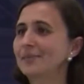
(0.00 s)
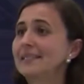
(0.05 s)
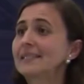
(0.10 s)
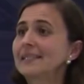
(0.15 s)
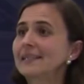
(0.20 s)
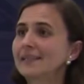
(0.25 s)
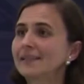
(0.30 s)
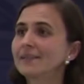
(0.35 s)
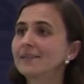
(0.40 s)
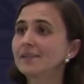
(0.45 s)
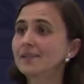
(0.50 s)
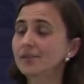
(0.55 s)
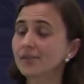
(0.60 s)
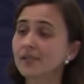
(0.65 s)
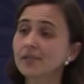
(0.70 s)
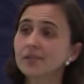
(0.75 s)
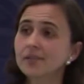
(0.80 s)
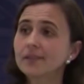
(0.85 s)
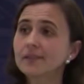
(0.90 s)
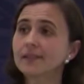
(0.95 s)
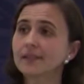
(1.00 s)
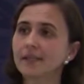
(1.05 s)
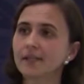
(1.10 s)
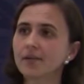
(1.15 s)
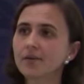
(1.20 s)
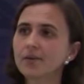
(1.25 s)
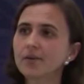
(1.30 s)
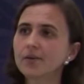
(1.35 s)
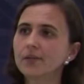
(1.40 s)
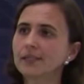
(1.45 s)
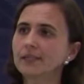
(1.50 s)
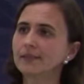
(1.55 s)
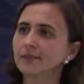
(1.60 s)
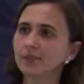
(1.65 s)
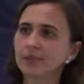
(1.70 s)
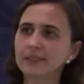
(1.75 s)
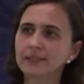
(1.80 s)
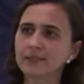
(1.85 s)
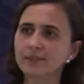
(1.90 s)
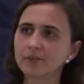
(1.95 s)
basically the structures are growing, so
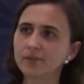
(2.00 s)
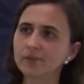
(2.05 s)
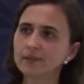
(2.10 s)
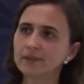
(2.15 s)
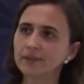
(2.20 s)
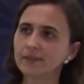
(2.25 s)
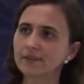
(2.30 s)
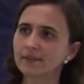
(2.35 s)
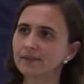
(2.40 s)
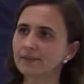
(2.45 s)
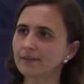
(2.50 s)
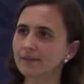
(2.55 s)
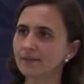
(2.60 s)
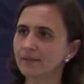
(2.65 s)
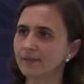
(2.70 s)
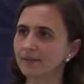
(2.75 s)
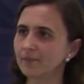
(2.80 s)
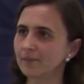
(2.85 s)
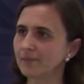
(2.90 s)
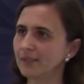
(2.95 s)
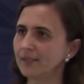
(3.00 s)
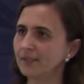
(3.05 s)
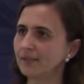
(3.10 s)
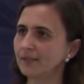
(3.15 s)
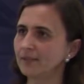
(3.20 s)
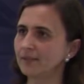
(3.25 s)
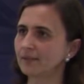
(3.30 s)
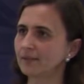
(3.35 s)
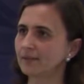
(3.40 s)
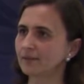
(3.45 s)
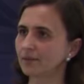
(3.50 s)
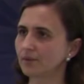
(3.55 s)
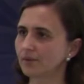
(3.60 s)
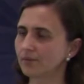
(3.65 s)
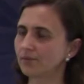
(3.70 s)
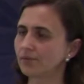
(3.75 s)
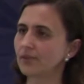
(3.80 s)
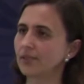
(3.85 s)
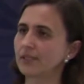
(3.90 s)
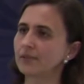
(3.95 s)
it's new cells that are being sort
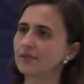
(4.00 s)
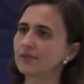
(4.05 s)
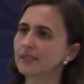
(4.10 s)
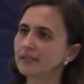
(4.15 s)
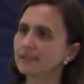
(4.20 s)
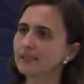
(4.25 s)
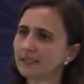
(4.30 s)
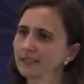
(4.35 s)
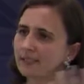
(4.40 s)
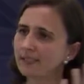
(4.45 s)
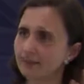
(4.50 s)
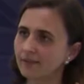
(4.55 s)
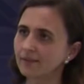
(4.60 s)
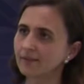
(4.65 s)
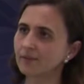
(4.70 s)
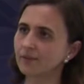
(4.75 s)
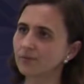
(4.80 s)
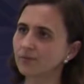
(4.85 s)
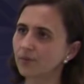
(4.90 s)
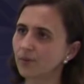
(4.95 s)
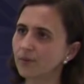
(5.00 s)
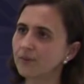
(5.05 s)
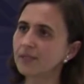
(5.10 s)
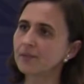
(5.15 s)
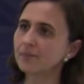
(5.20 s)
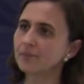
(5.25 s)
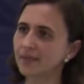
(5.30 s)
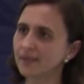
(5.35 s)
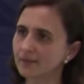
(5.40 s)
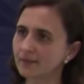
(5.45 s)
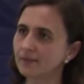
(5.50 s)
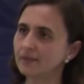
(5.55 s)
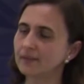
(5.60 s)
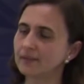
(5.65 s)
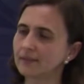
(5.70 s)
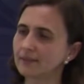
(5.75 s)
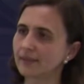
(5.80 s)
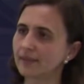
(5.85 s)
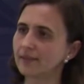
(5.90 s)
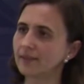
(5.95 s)
of generated, and the folding pattern
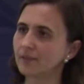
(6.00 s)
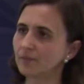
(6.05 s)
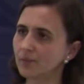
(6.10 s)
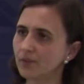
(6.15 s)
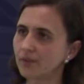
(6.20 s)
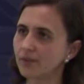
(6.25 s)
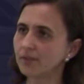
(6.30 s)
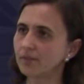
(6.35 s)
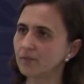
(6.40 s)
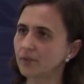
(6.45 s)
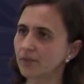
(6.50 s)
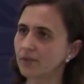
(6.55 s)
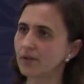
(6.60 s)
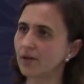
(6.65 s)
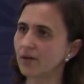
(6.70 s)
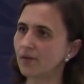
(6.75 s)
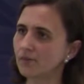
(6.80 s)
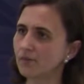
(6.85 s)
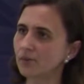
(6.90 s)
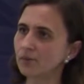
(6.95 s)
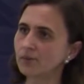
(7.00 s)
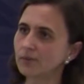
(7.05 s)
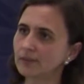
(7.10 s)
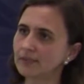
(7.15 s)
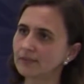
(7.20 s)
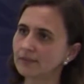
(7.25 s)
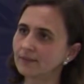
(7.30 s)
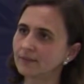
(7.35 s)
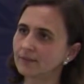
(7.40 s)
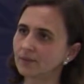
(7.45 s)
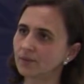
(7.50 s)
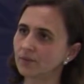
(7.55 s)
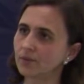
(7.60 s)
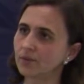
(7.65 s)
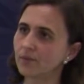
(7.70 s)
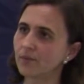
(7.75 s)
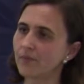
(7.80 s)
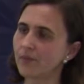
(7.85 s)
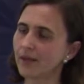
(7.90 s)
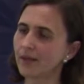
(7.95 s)
is getting more and more convoluted.
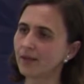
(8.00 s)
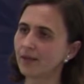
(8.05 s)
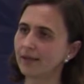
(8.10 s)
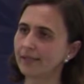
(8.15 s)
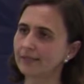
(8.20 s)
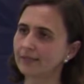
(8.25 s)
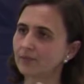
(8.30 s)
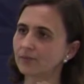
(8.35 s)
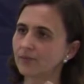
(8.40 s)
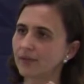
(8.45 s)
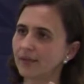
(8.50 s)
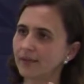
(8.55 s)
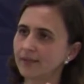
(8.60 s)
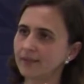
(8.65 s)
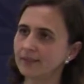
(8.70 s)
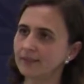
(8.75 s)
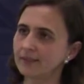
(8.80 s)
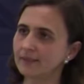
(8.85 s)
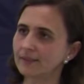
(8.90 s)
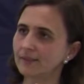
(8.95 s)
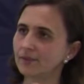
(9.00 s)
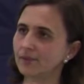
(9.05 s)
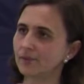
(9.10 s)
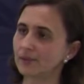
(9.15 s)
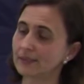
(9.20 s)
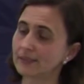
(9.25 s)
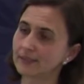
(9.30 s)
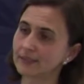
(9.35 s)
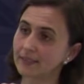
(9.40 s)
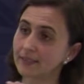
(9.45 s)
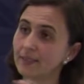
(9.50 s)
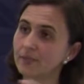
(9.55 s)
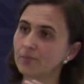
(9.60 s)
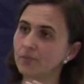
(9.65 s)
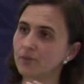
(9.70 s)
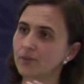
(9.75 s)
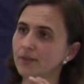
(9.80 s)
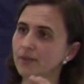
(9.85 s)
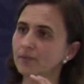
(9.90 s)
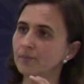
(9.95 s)
So as far as you know, it's getting
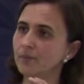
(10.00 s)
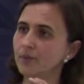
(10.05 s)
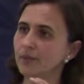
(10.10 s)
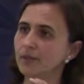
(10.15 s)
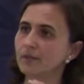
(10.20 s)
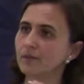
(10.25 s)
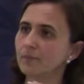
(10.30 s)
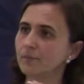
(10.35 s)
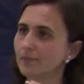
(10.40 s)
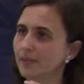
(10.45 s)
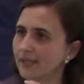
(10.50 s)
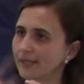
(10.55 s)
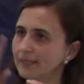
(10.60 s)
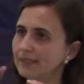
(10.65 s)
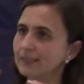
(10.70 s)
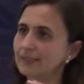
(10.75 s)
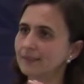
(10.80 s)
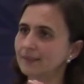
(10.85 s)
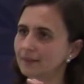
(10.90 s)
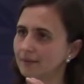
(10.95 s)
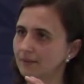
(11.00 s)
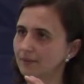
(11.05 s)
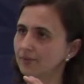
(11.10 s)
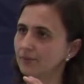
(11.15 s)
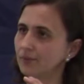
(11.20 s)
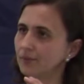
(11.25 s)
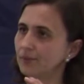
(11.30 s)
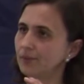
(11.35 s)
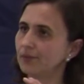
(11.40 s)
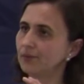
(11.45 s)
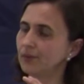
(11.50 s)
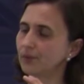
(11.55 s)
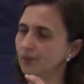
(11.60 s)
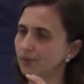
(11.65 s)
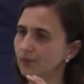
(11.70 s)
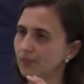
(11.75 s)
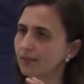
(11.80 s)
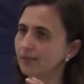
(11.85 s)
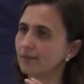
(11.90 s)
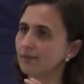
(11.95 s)
more and more complex. If you if you
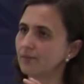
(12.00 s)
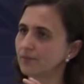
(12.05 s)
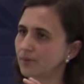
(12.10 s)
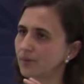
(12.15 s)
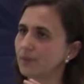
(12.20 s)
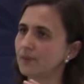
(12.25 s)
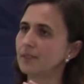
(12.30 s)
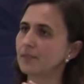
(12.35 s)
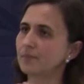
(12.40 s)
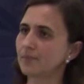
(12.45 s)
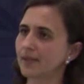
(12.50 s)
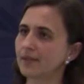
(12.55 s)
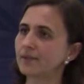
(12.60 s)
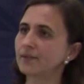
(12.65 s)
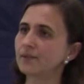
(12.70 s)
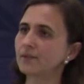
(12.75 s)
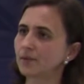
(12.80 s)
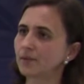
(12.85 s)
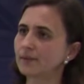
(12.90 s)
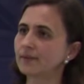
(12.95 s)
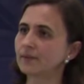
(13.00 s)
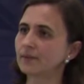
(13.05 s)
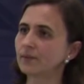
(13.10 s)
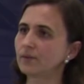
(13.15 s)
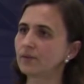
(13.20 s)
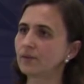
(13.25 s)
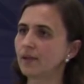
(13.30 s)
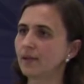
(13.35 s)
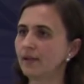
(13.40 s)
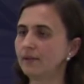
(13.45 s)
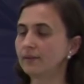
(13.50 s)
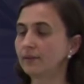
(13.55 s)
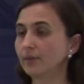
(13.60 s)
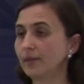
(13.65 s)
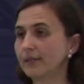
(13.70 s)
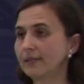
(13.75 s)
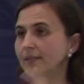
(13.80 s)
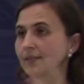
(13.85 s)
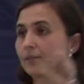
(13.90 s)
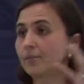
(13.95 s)
look at the folding pattern also, so
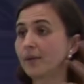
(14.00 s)
as the